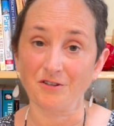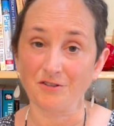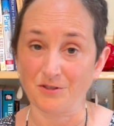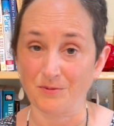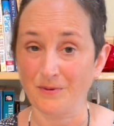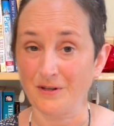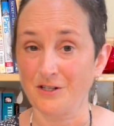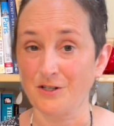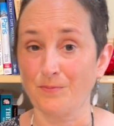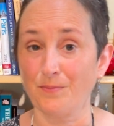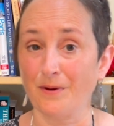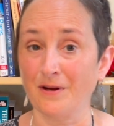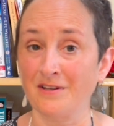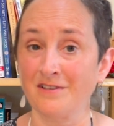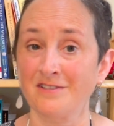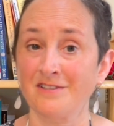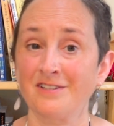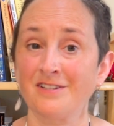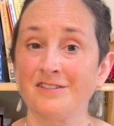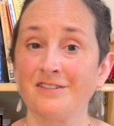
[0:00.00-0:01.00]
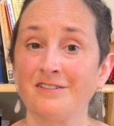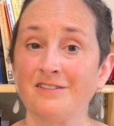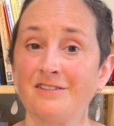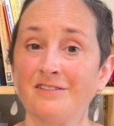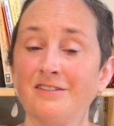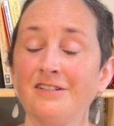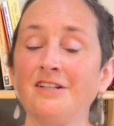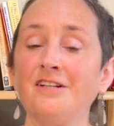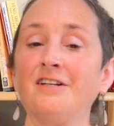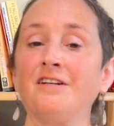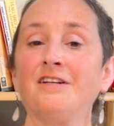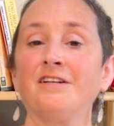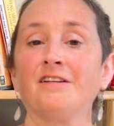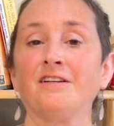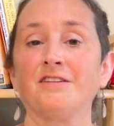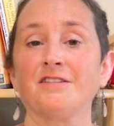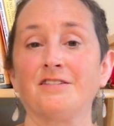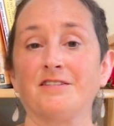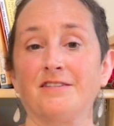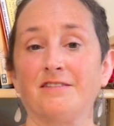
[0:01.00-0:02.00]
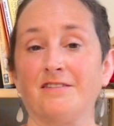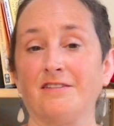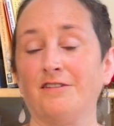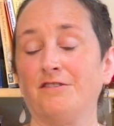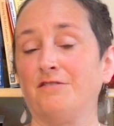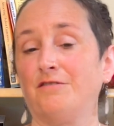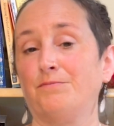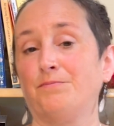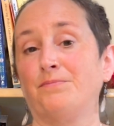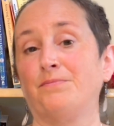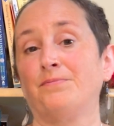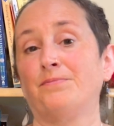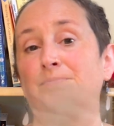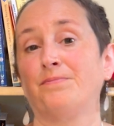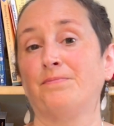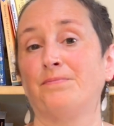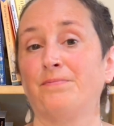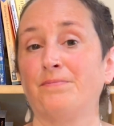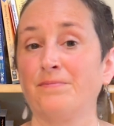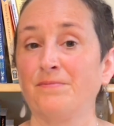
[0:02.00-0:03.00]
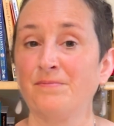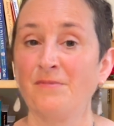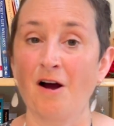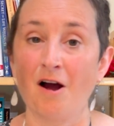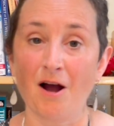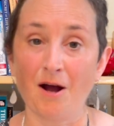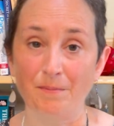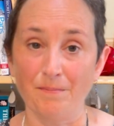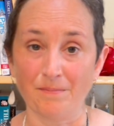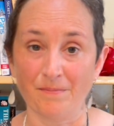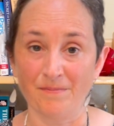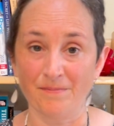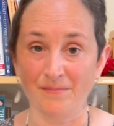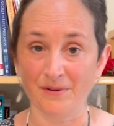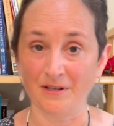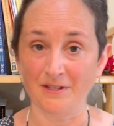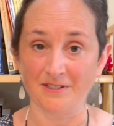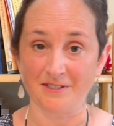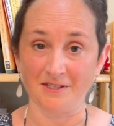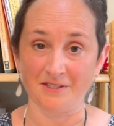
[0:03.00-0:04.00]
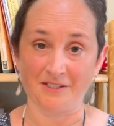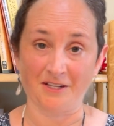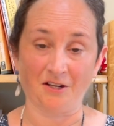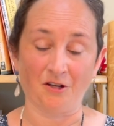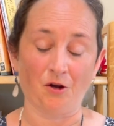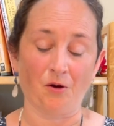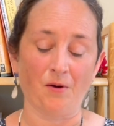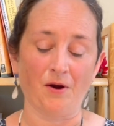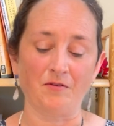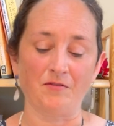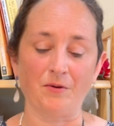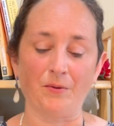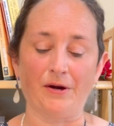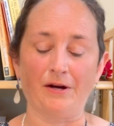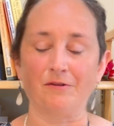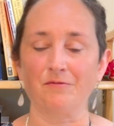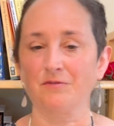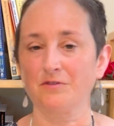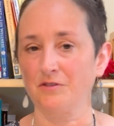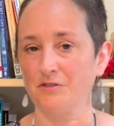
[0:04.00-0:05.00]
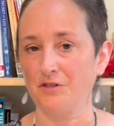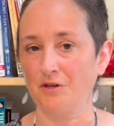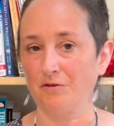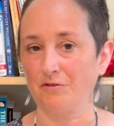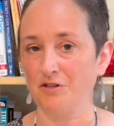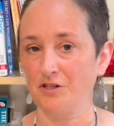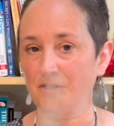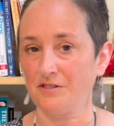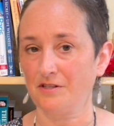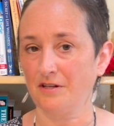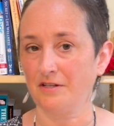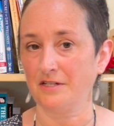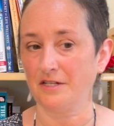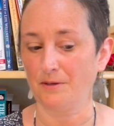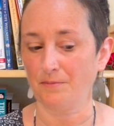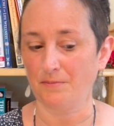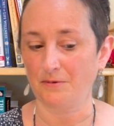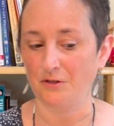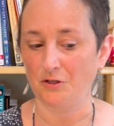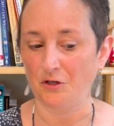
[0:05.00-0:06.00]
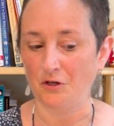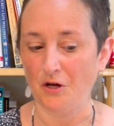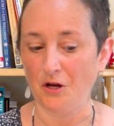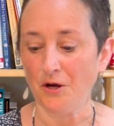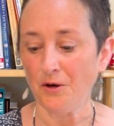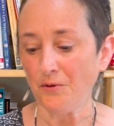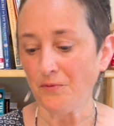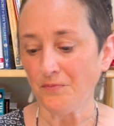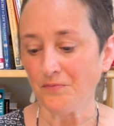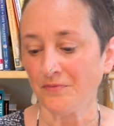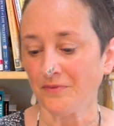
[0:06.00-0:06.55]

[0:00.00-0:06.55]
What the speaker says: smudge bundle. This little hot pieces can go everywhere. So just a tip to know.